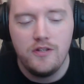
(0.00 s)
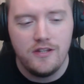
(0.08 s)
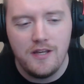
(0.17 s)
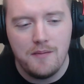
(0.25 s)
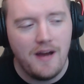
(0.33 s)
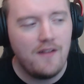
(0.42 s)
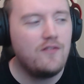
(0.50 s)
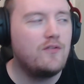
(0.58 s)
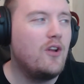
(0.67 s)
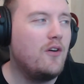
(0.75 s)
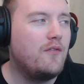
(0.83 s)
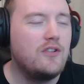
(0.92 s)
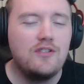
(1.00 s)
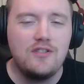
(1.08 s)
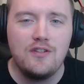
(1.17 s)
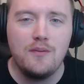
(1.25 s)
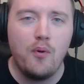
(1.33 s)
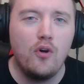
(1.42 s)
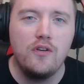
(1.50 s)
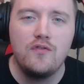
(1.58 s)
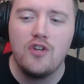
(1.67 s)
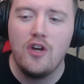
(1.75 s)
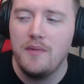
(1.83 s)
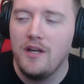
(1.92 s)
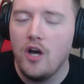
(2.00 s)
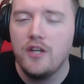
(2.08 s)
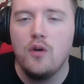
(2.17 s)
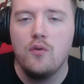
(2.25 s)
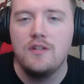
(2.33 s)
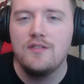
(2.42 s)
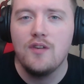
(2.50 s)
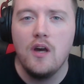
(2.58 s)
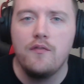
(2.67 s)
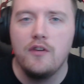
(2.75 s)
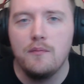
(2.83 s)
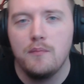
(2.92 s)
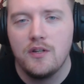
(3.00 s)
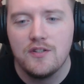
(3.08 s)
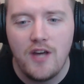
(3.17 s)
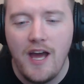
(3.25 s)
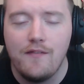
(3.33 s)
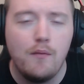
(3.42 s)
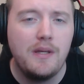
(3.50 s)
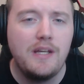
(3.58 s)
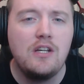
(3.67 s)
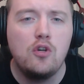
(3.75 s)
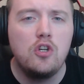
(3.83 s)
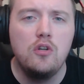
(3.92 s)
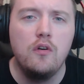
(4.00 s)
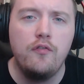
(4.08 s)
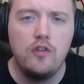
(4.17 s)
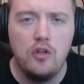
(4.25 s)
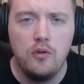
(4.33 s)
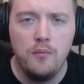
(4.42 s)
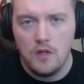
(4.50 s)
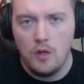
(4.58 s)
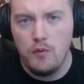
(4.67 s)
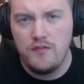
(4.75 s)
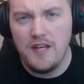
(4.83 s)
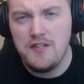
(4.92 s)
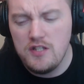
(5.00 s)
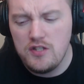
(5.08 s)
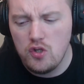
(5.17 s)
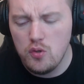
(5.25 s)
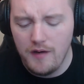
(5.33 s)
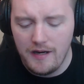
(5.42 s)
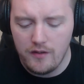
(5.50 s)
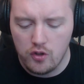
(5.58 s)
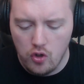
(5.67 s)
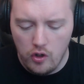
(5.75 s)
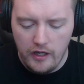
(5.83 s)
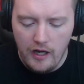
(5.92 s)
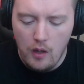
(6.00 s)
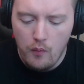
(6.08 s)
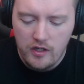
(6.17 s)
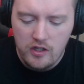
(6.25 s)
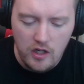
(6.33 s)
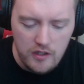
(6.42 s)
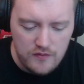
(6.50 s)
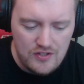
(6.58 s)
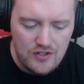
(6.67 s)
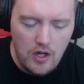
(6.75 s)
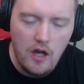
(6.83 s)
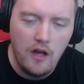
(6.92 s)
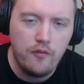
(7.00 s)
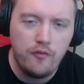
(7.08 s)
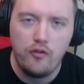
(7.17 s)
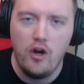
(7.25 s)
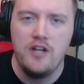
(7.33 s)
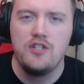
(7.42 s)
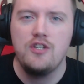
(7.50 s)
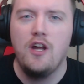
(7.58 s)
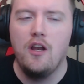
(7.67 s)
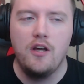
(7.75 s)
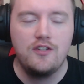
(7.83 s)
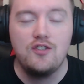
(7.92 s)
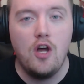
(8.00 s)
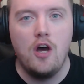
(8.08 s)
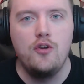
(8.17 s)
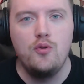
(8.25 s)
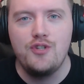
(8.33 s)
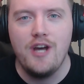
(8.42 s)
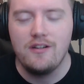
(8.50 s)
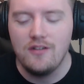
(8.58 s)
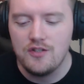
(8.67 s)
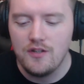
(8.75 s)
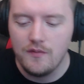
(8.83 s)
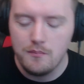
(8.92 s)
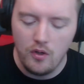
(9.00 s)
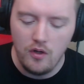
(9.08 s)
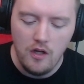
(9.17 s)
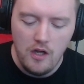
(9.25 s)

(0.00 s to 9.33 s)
amount of love and support you've shown me, I don't deserve it, because I haven't been good enough for you. And with Destiny 2 around the corner, I want to kind of start afresh, not like start a new channel or something, but